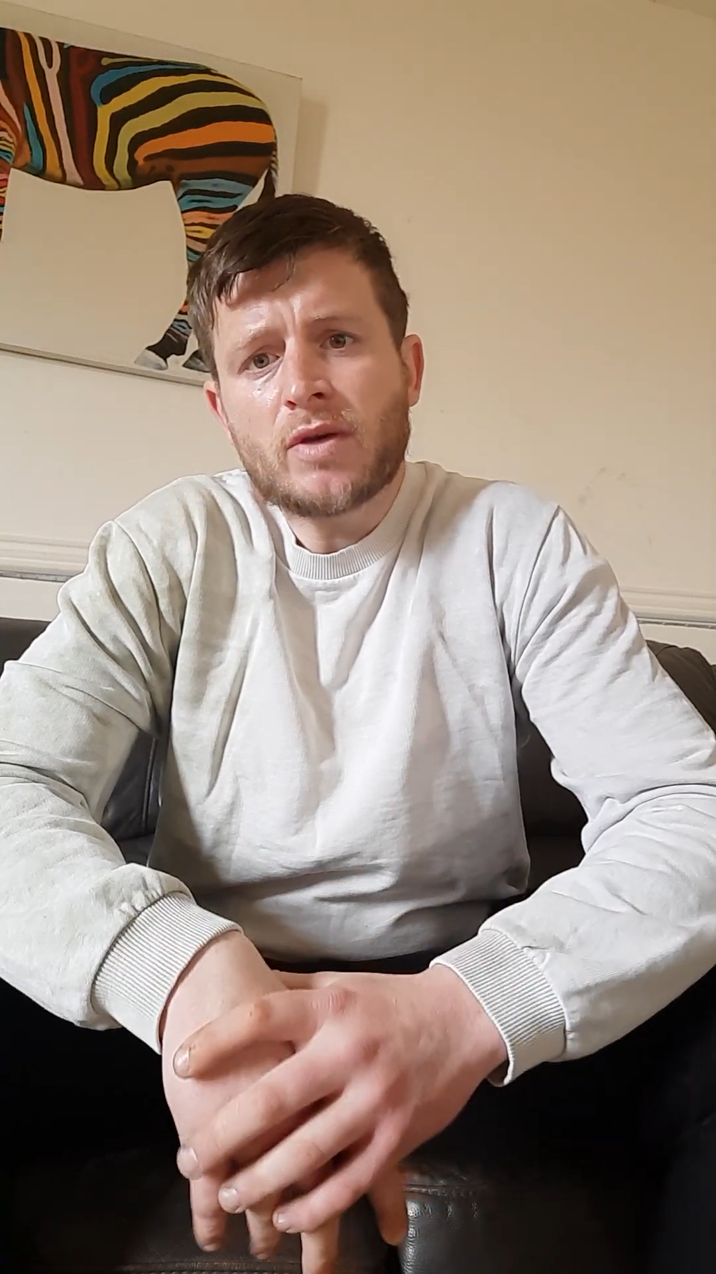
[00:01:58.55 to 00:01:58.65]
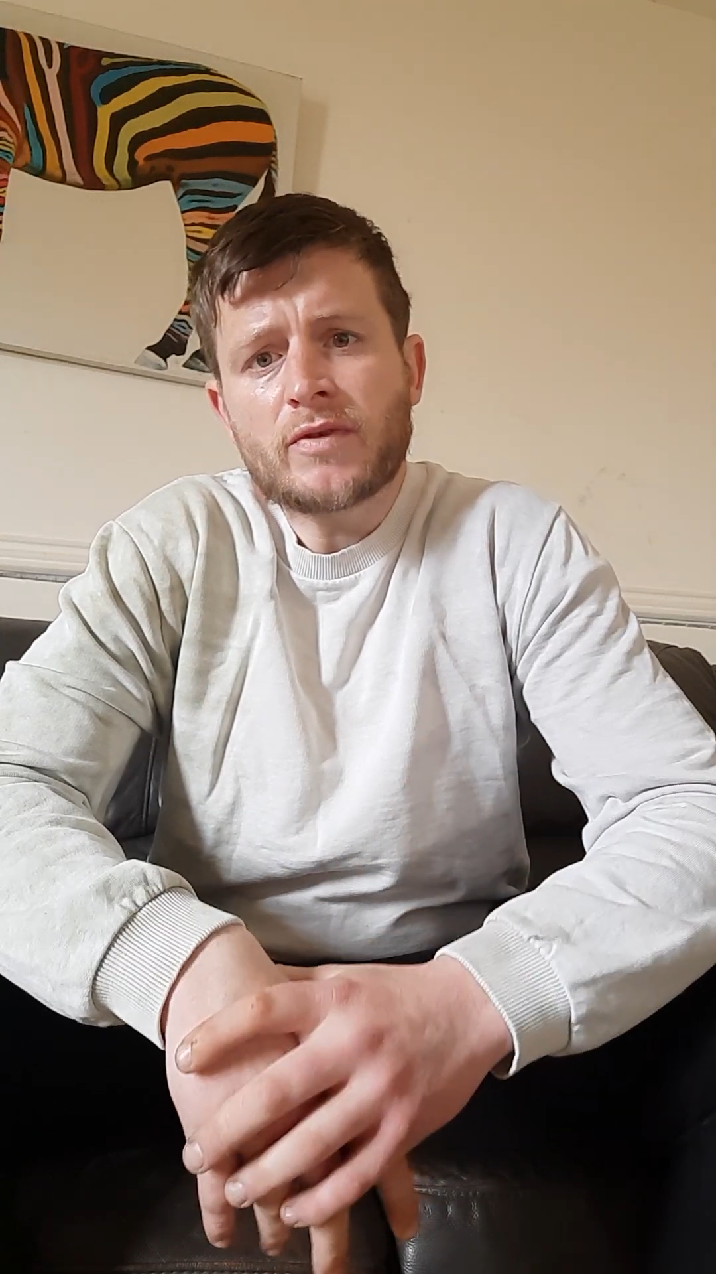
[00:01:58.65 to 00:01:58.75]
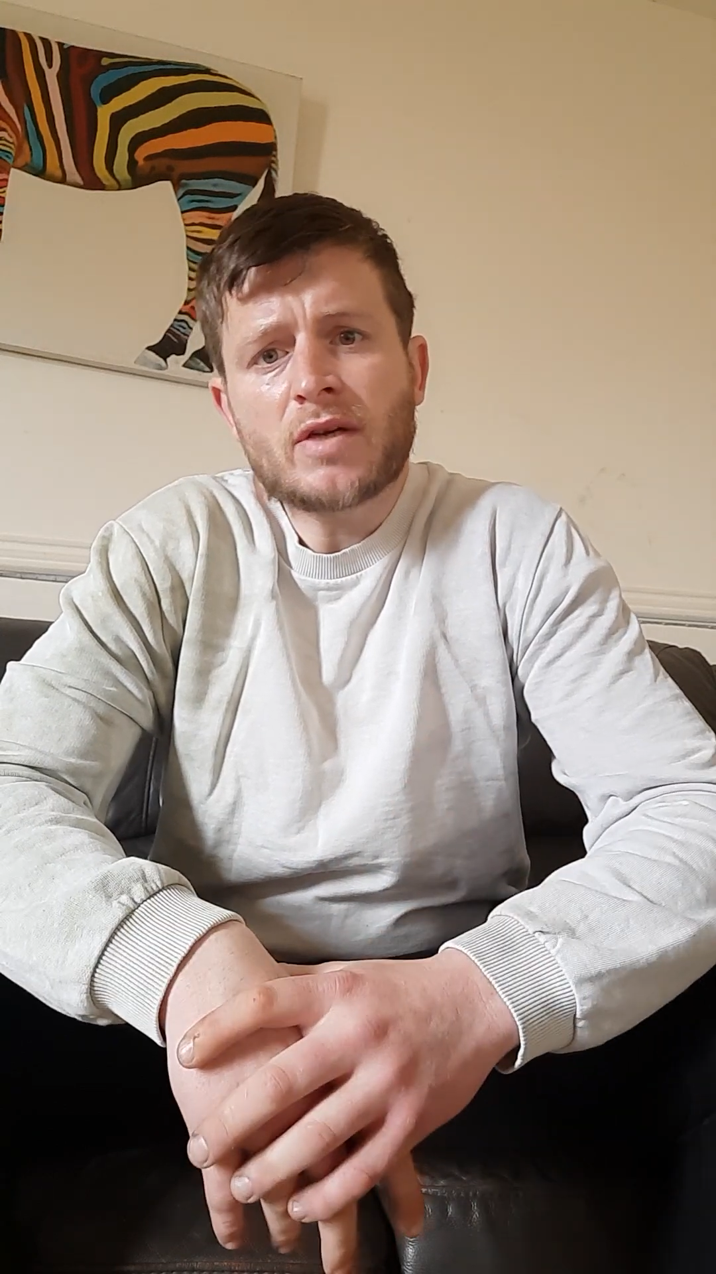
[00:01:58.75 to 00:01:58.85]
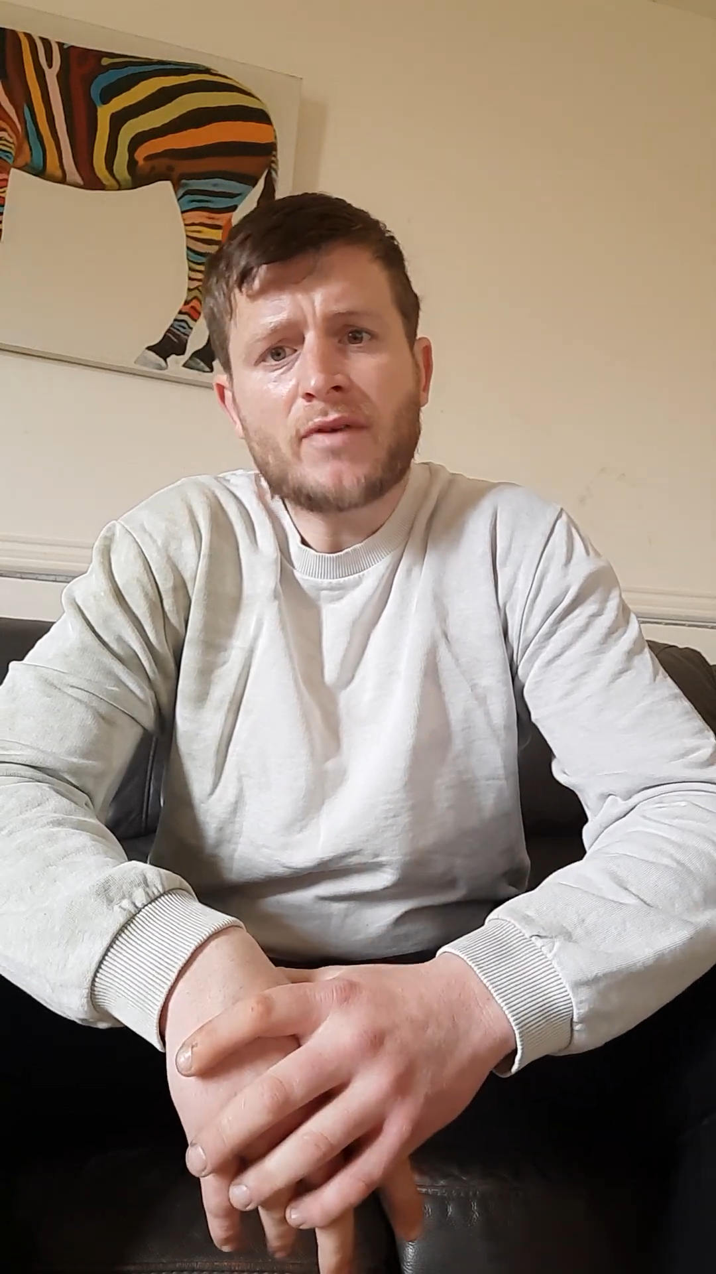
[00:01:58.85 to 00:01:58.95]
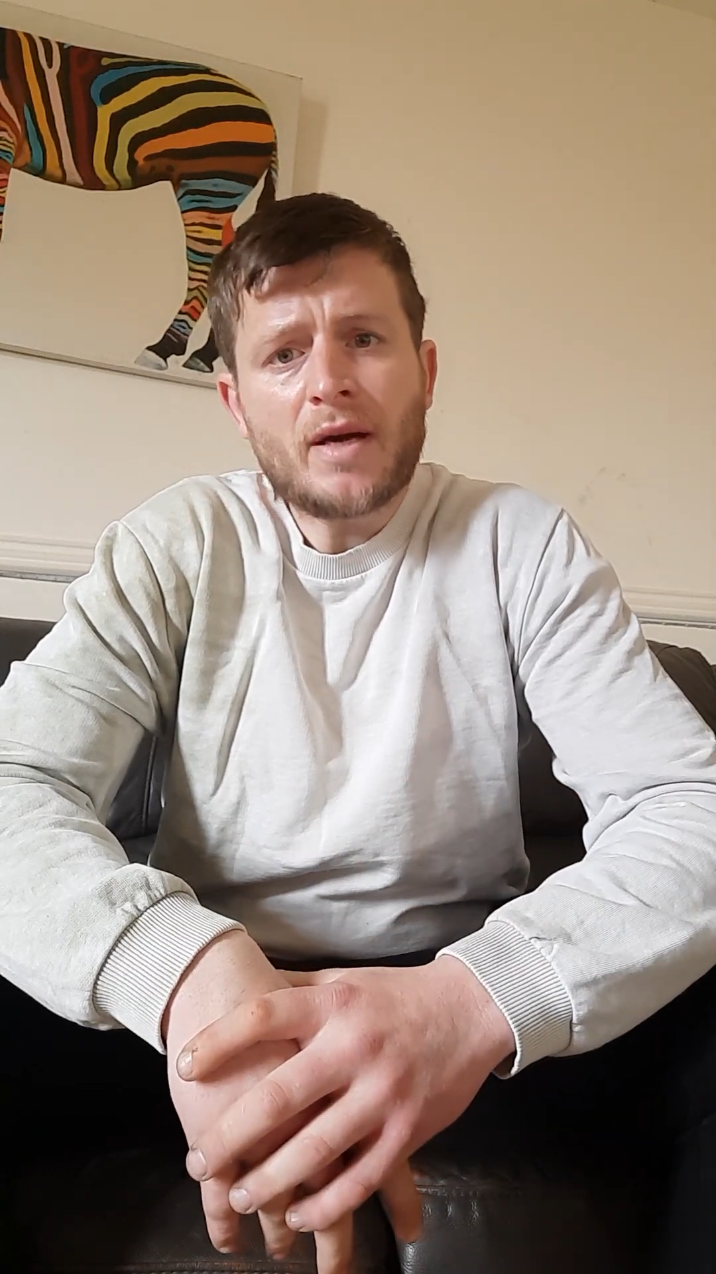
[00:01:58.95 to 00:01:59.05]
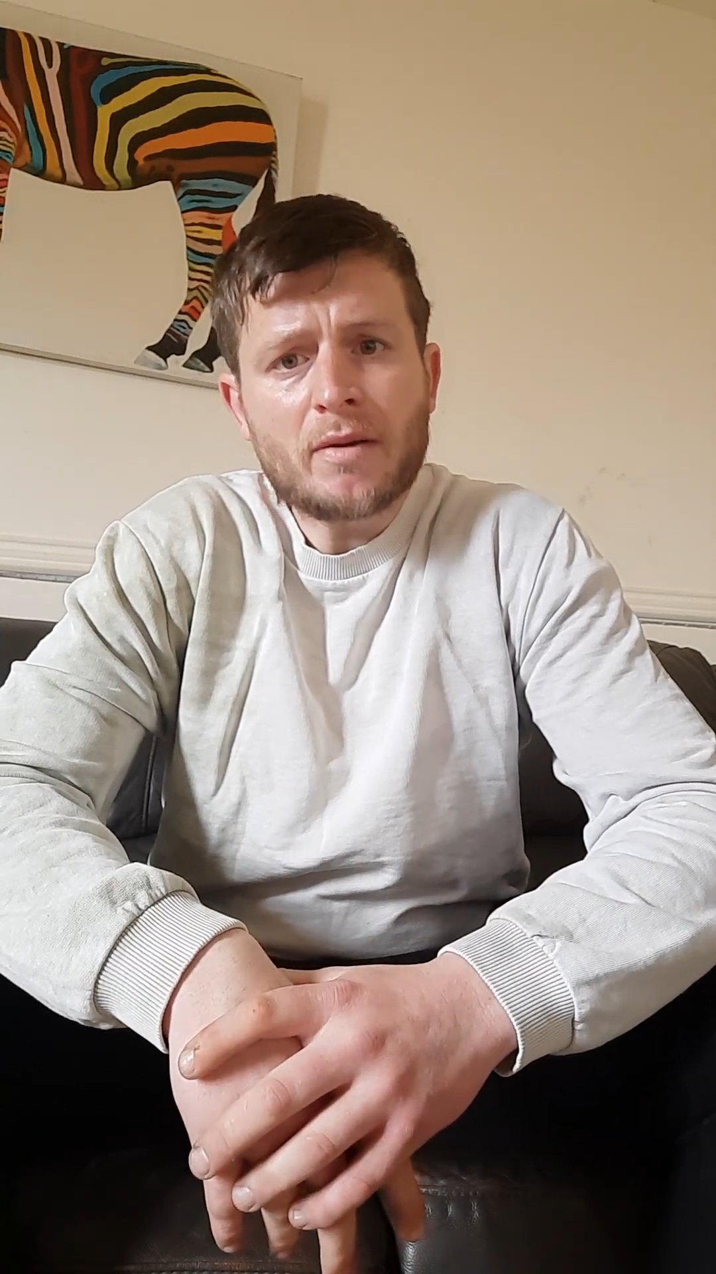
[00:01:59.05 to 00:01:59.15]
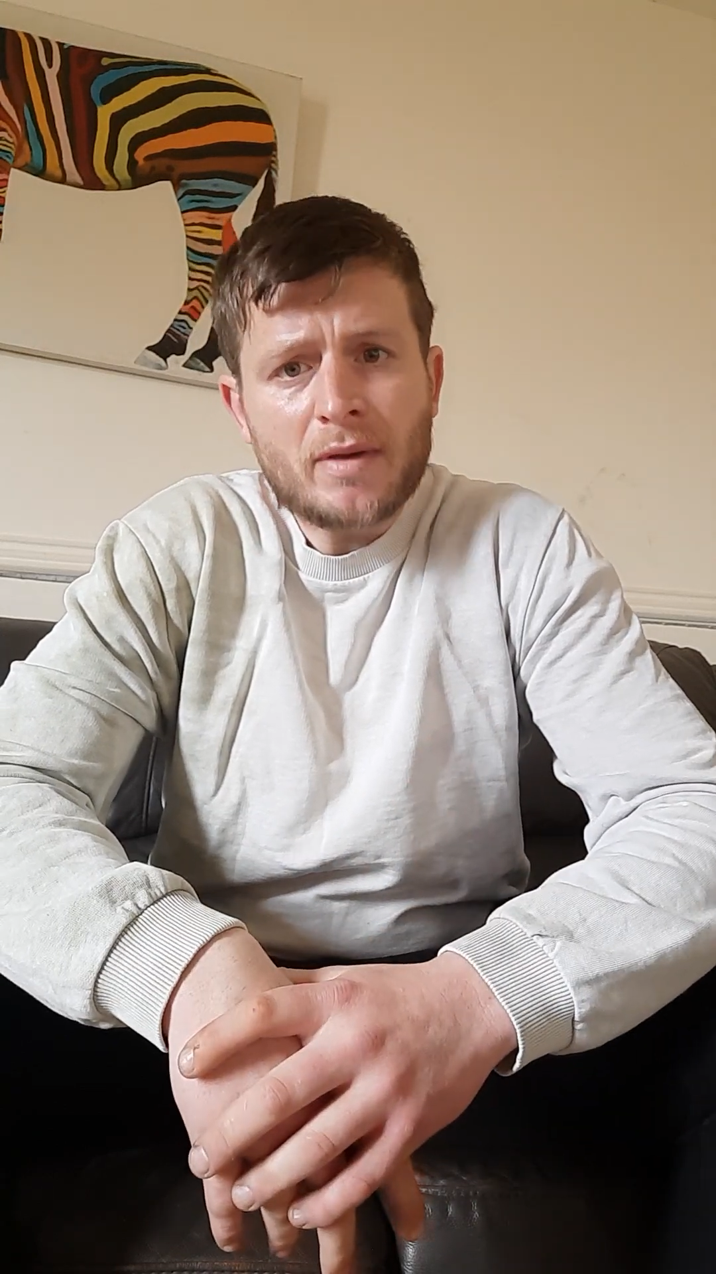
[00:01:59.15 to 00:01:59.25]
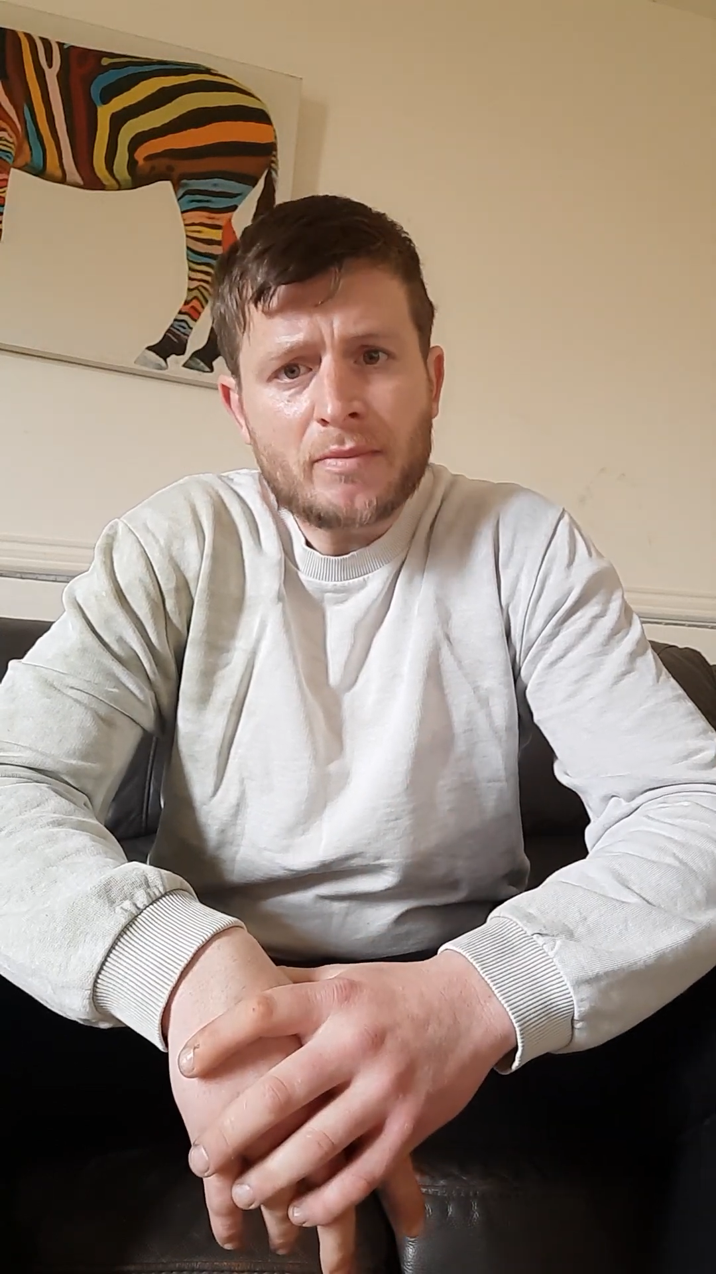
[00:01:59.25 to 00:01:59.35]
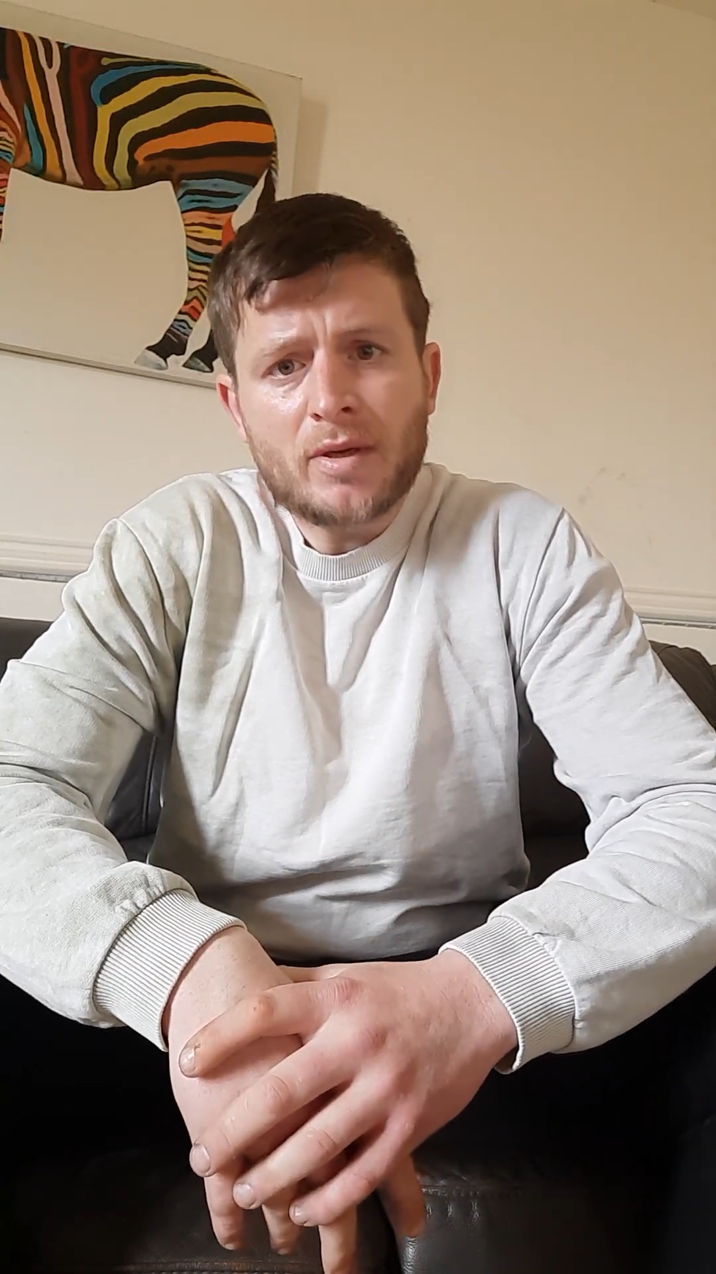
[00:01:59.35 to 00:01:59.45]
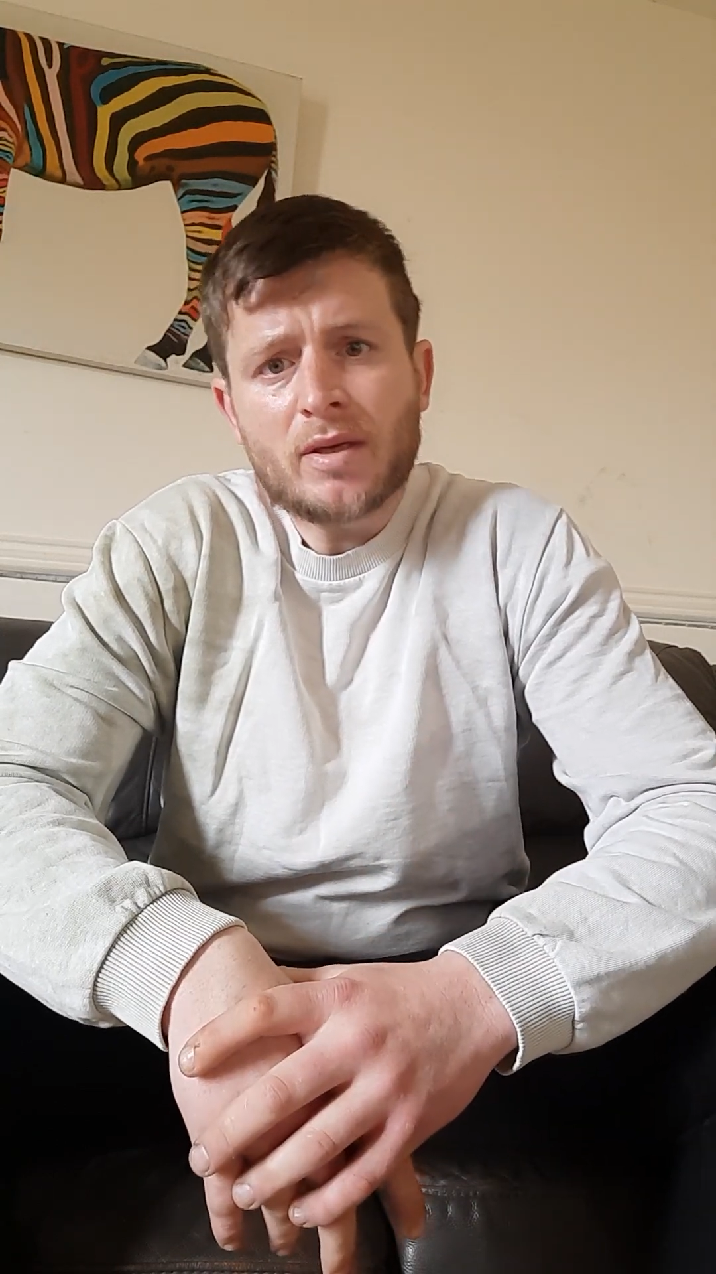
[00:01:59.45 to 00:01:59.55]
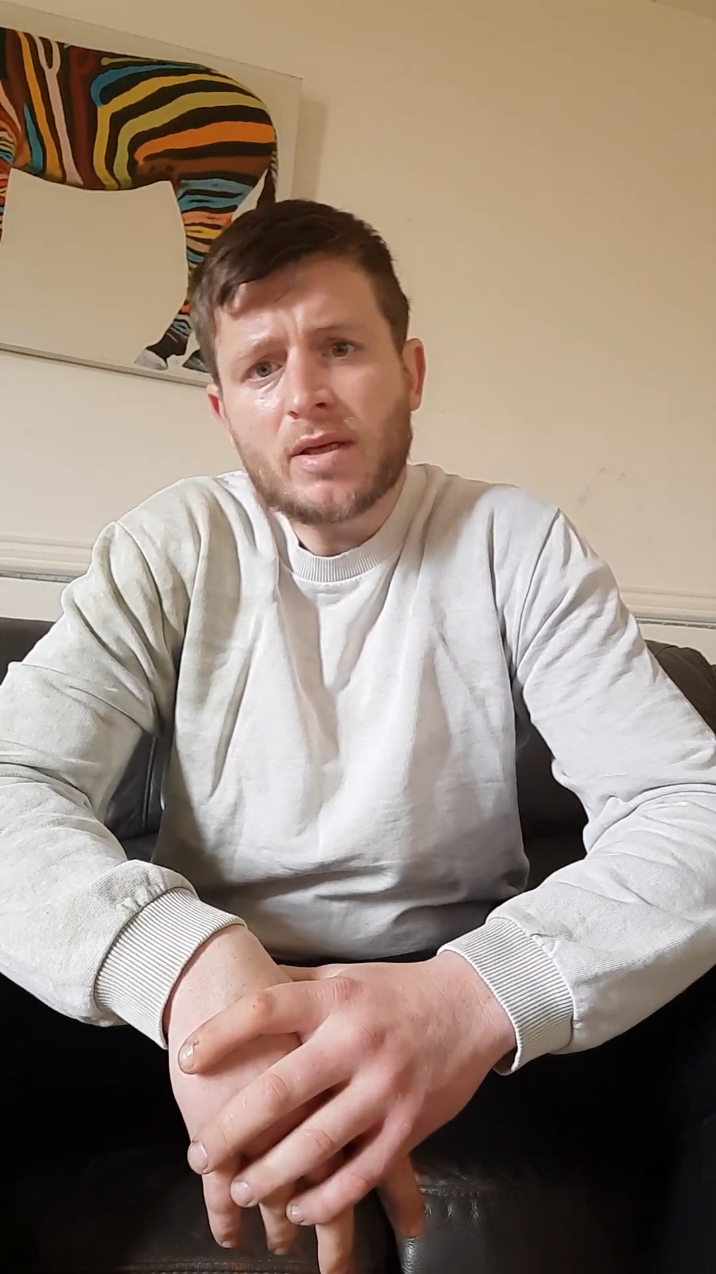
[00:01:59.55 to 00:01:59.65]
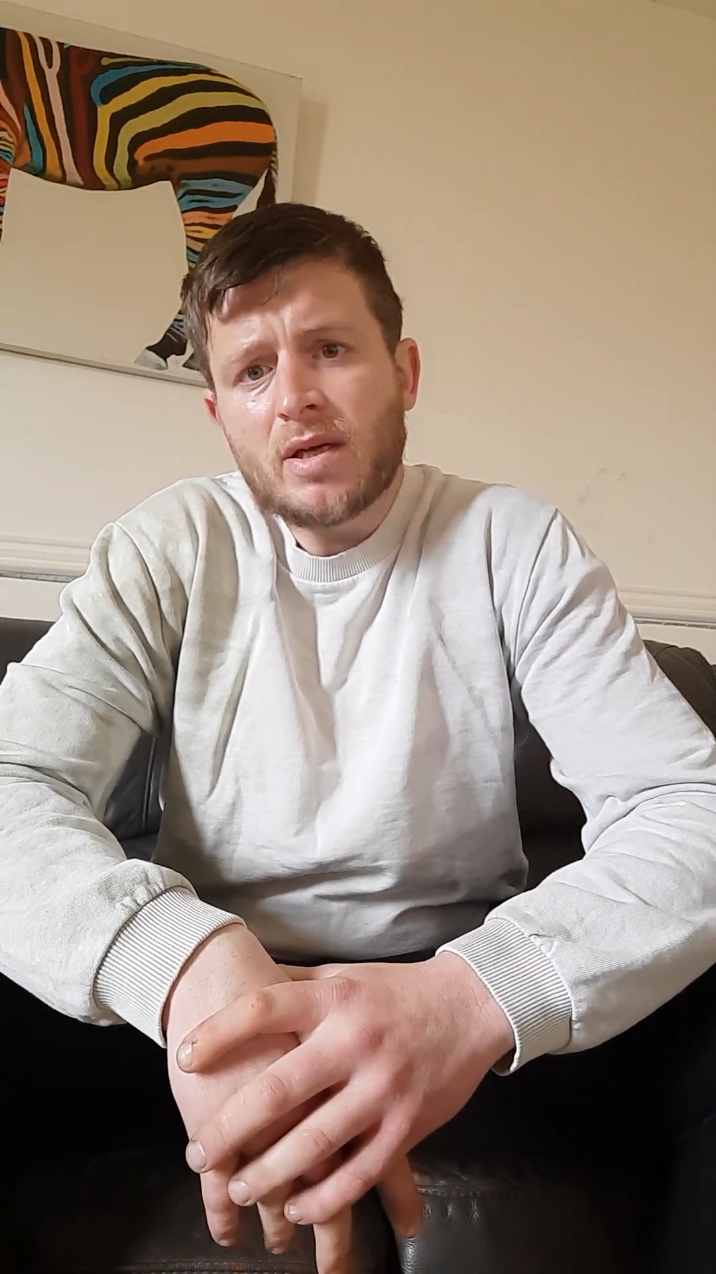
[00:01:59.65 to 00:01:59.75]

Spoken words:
if it's a family member